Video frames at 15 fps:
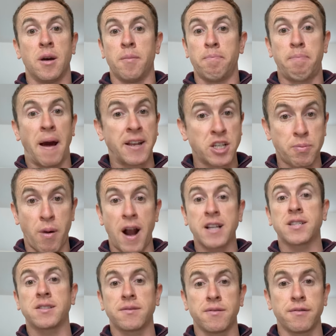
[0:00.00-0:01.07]
bench
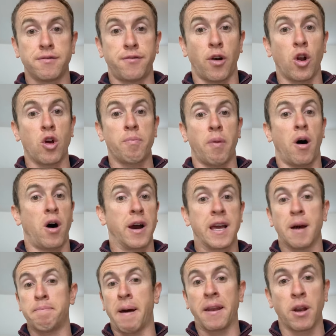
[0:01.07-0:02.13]
press followed by
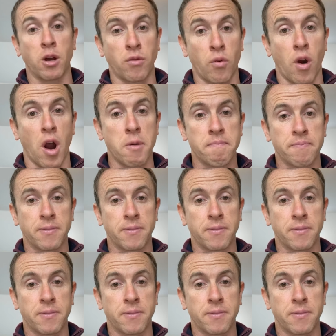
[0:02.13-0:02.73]
a bent over row.